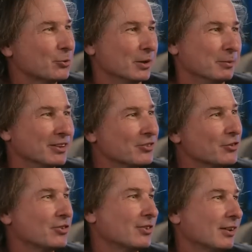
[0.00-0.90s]
one because
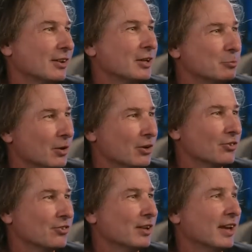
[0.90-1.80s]
this is a late model
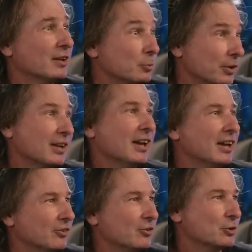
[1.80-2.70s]
Slant with a cast